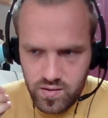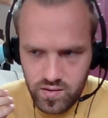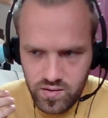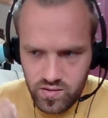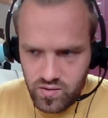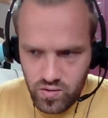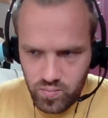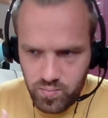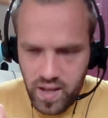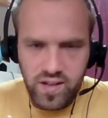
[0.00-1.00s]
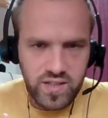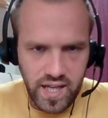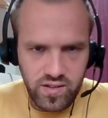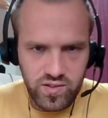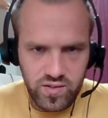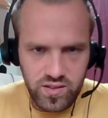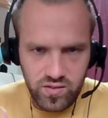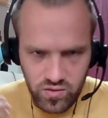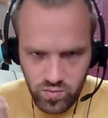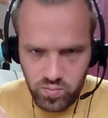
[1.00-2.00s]
to not bow down to it,
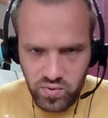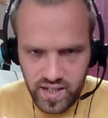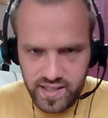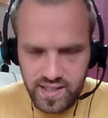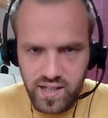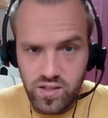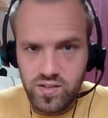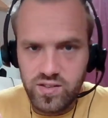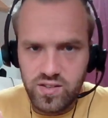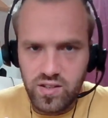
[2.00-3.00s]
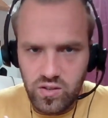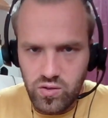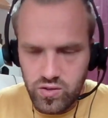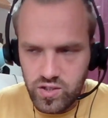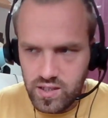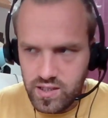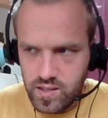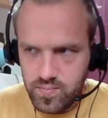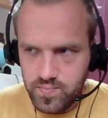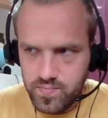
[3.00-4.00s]
to not break down psychologically.
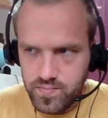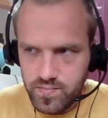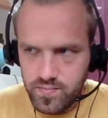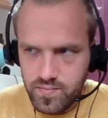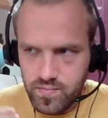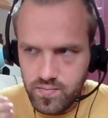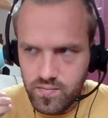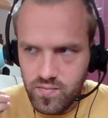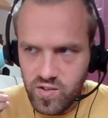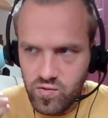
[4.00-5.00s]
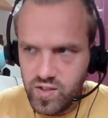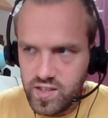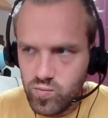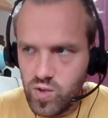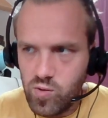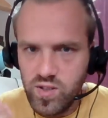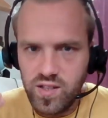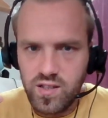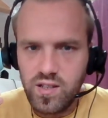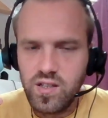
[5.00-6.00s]
The reason why
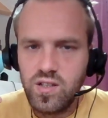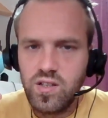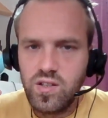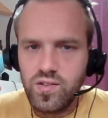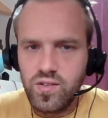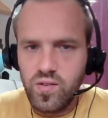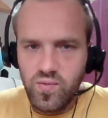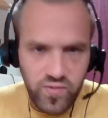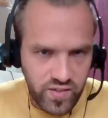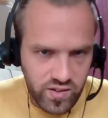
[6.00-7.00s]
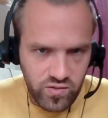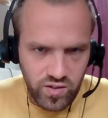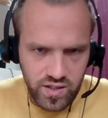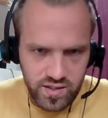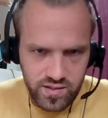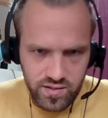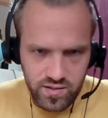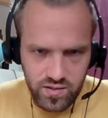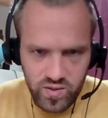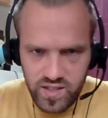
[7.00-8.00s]
we don't feel right
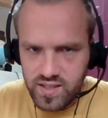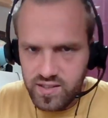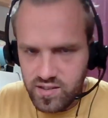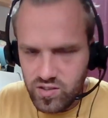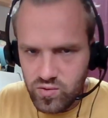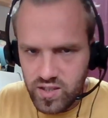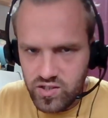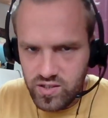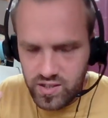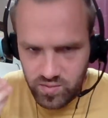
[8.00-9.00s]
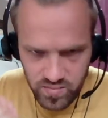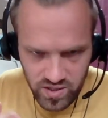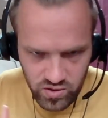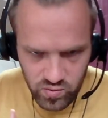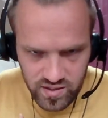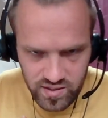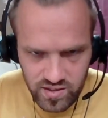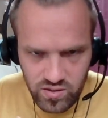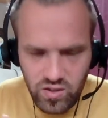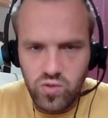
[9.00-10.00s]
with this situation is because we
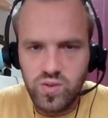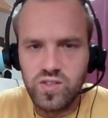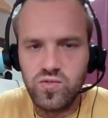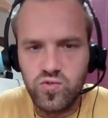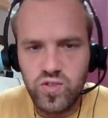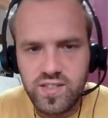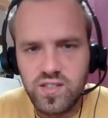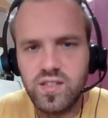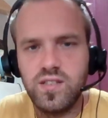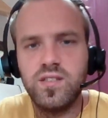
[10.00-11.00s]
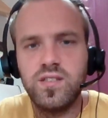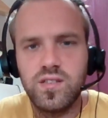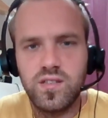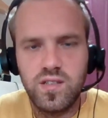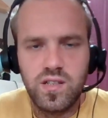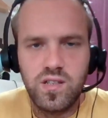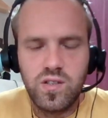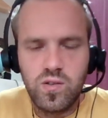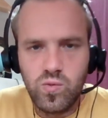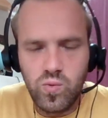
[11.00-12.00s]
still go into resonance
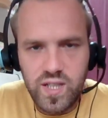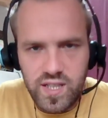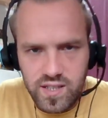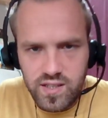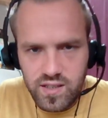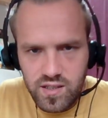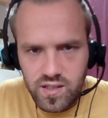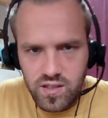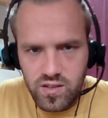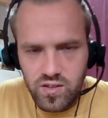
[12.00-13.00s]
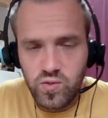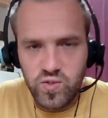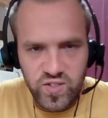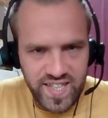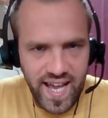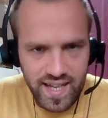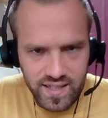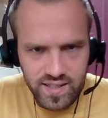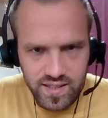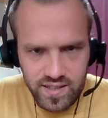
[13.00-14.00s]
with those
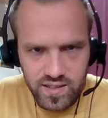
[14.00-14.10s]
attacks.